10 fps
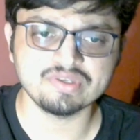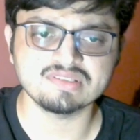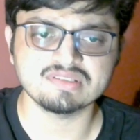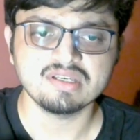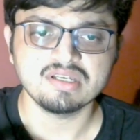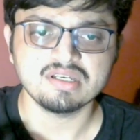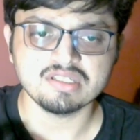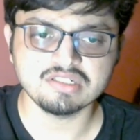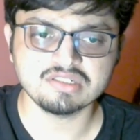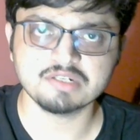is
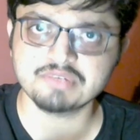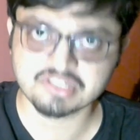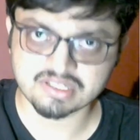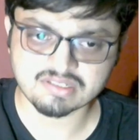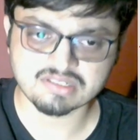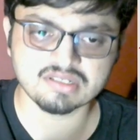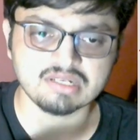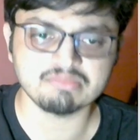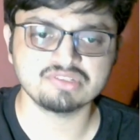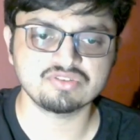interpretant,
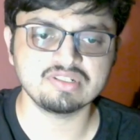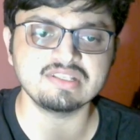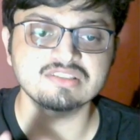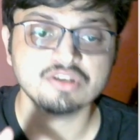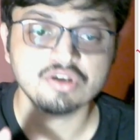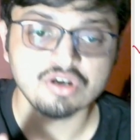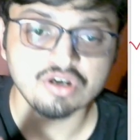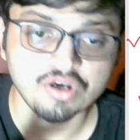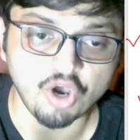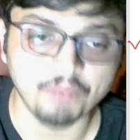number three is
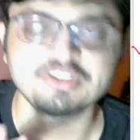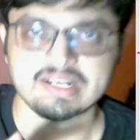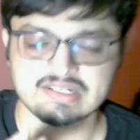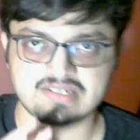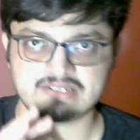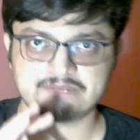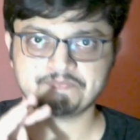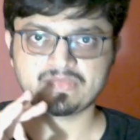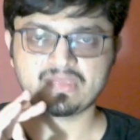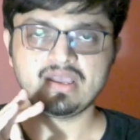object.
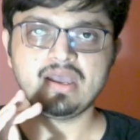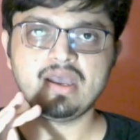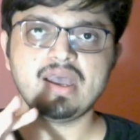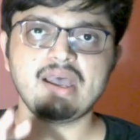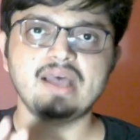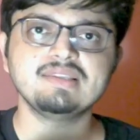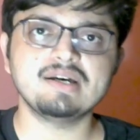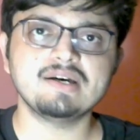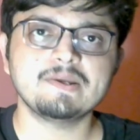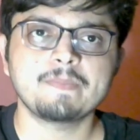And
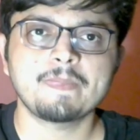the